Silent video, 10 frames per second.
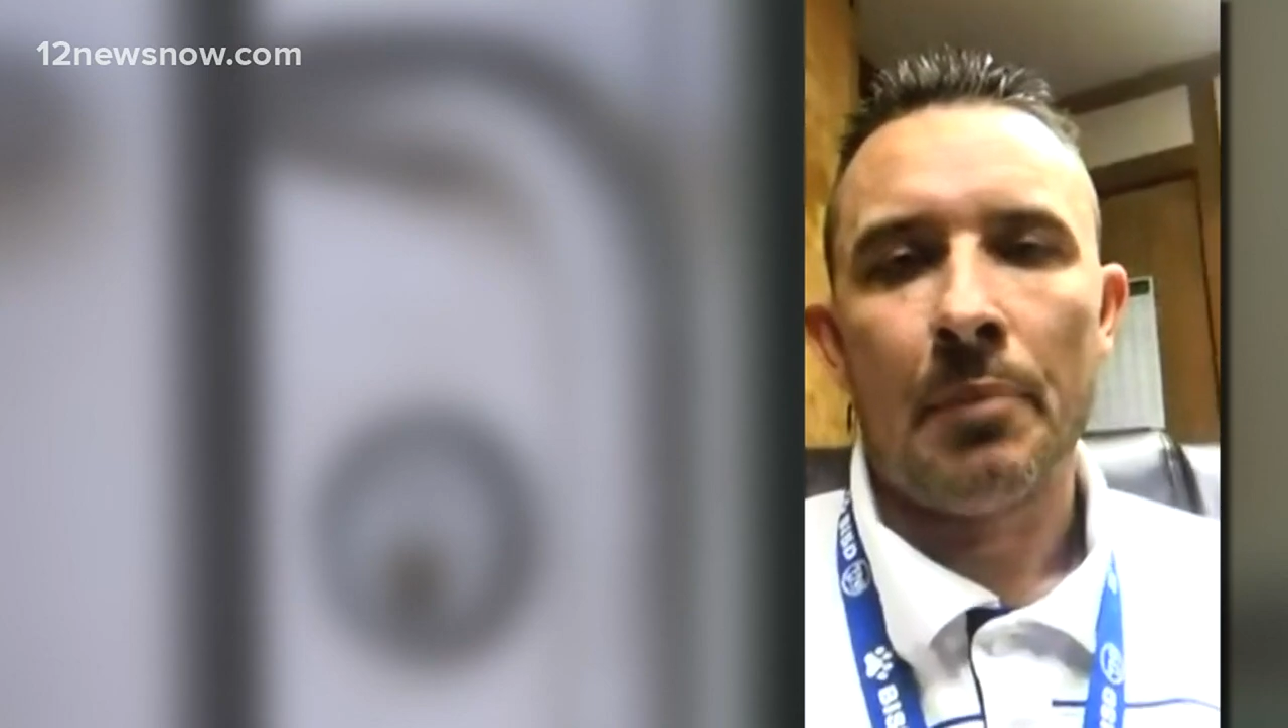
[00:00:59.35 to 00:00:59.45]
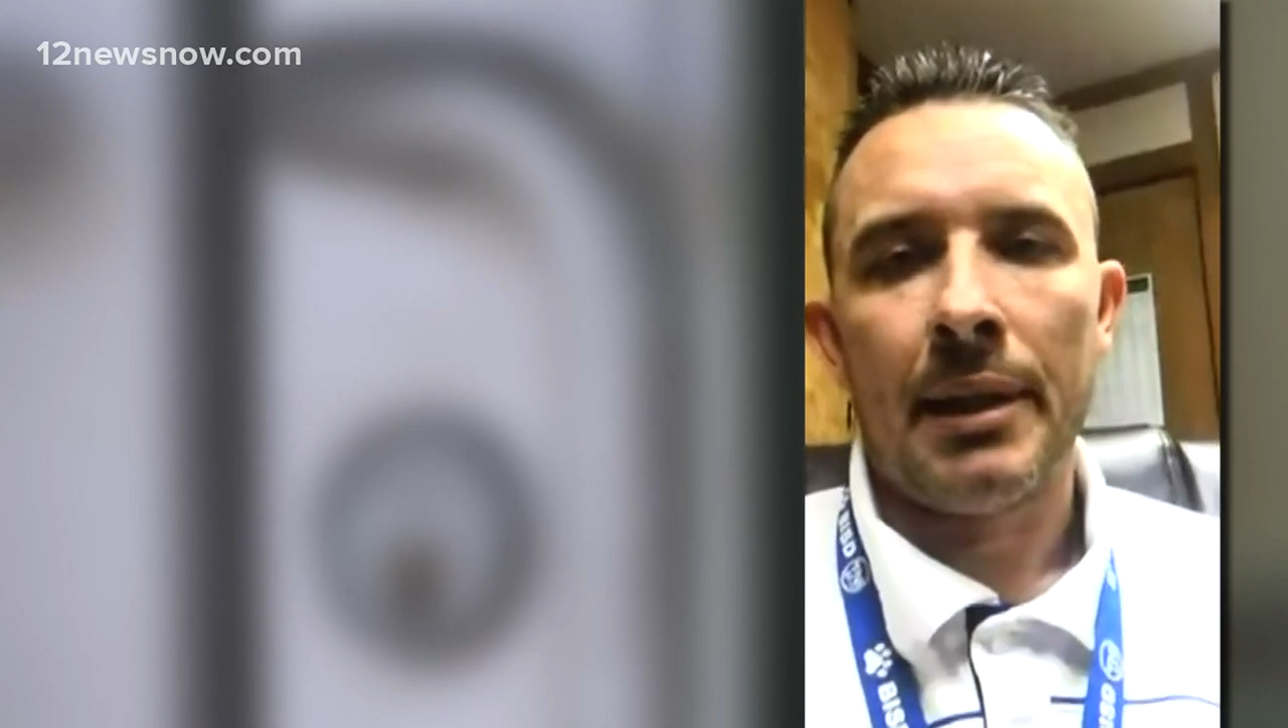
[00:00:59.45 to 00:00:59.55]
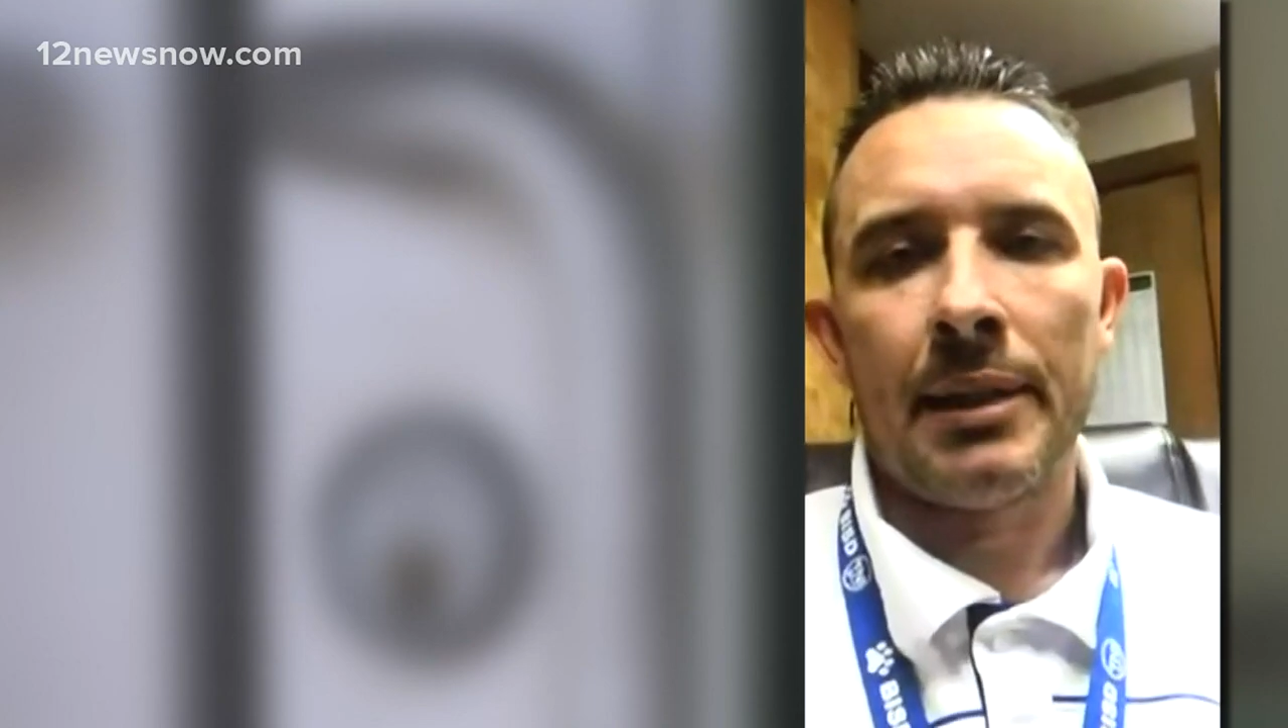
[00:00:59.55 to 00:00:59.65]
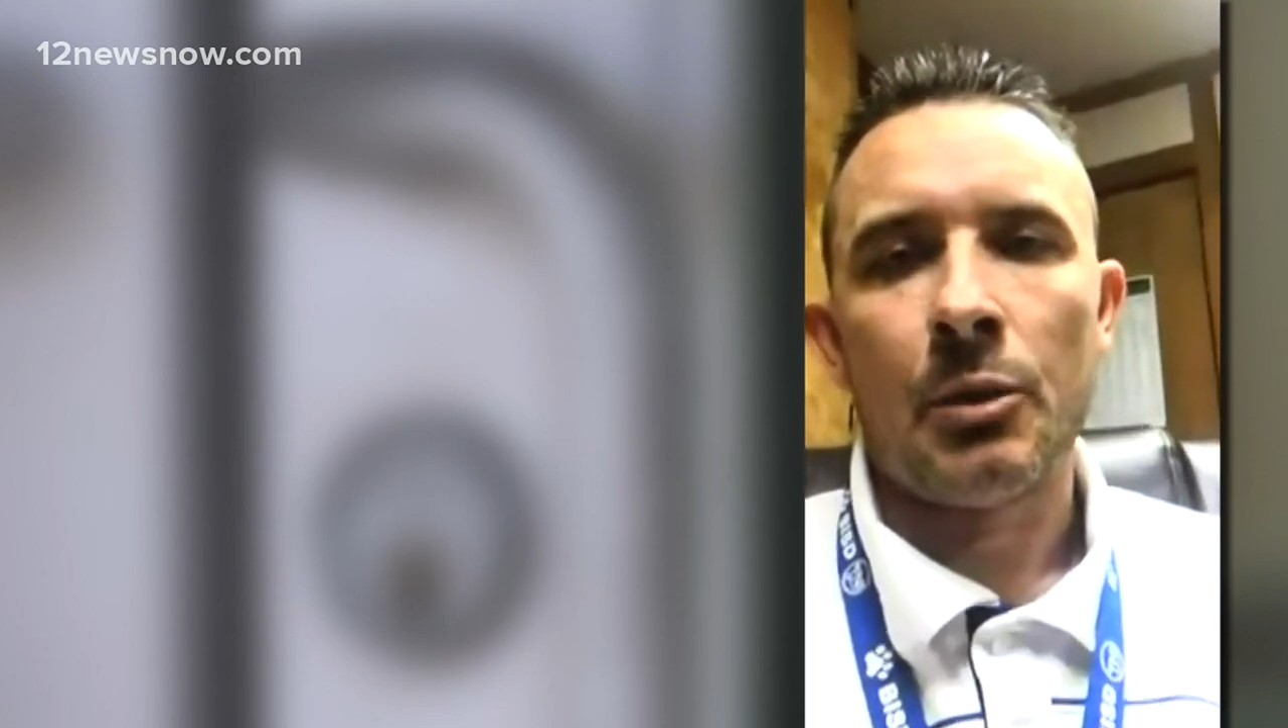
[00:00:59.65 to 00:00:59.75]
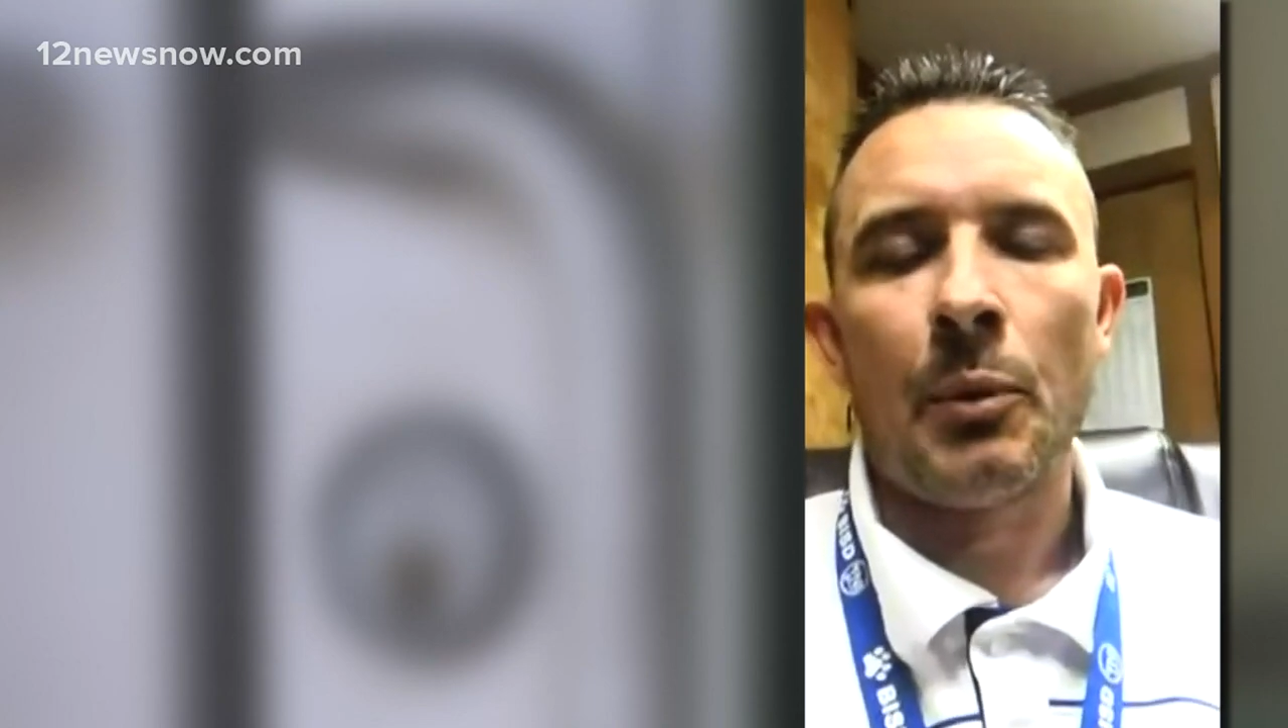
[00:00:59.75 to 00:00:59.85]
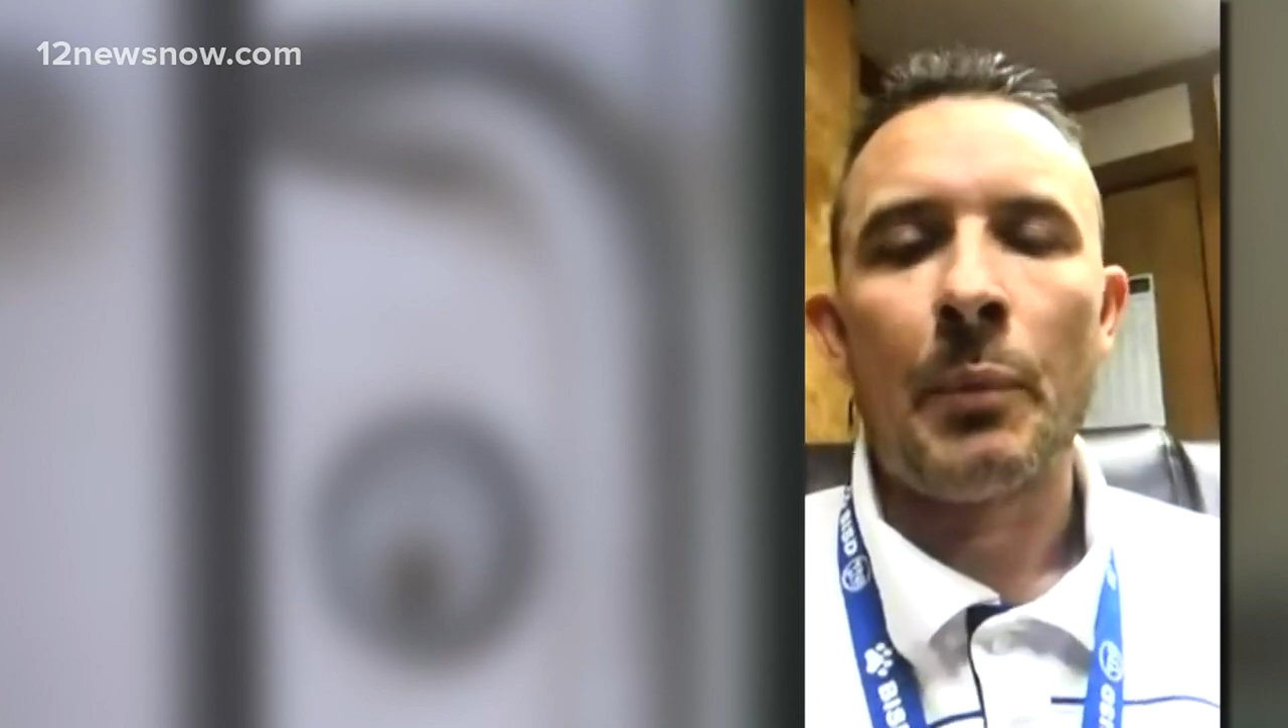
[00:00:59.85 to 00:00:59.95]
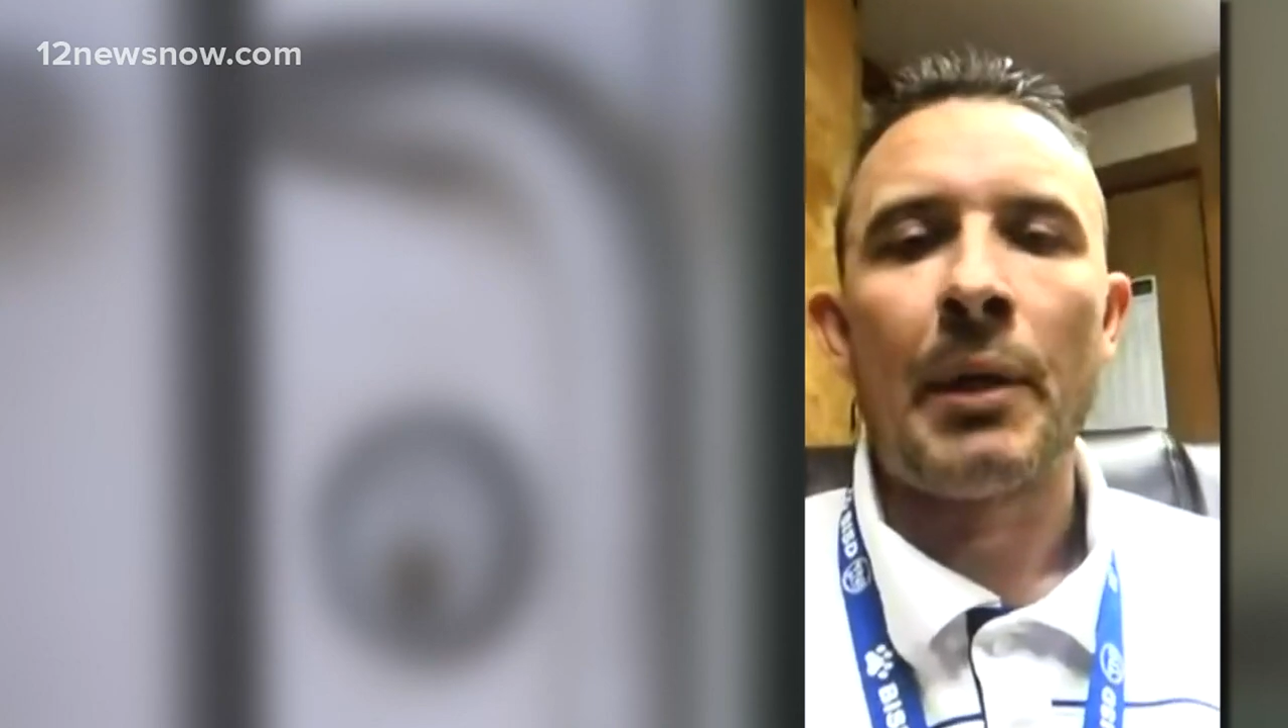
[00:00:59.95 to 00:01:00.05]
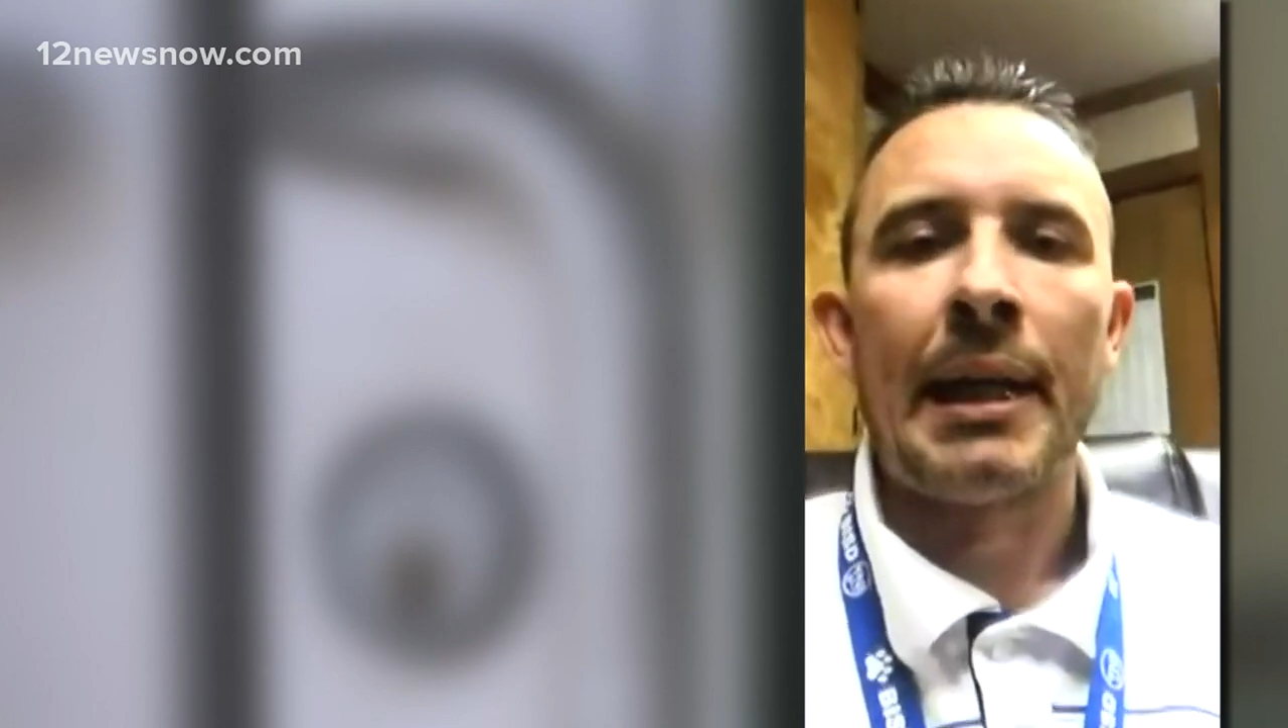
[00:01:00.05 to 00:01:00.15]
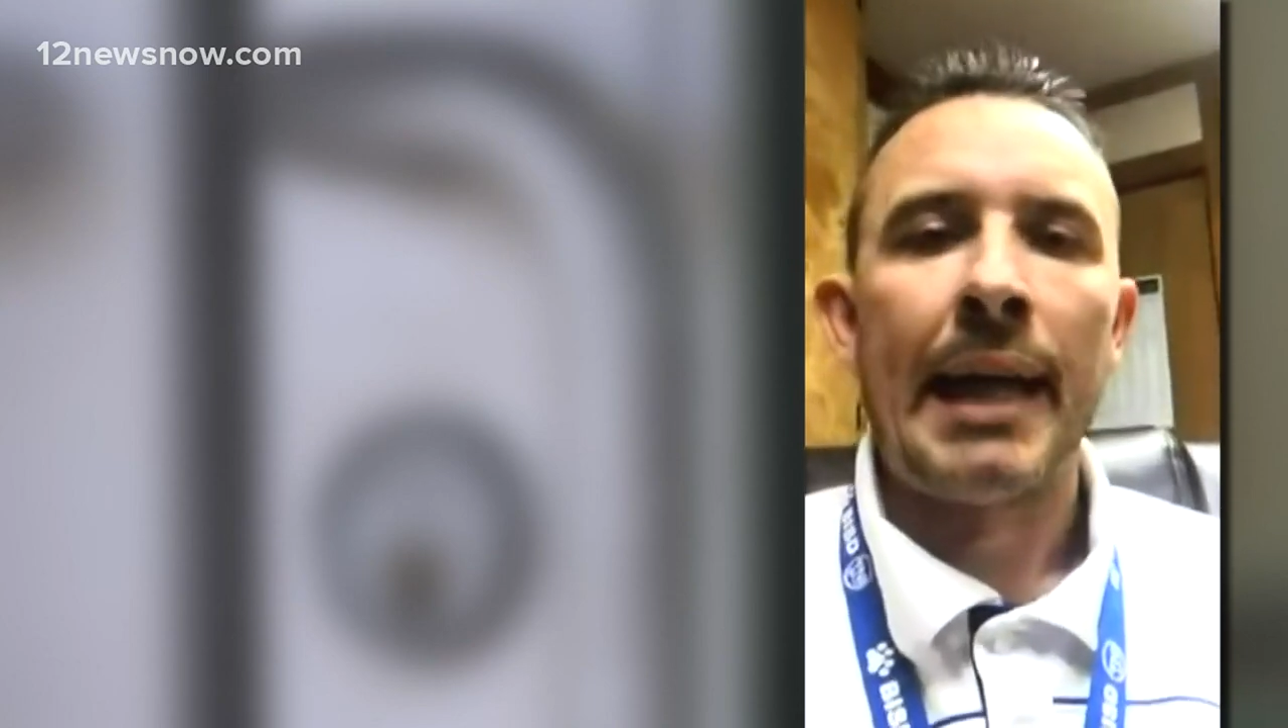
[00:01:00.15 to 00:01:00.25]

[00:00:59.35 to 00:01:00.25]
piece. Dr.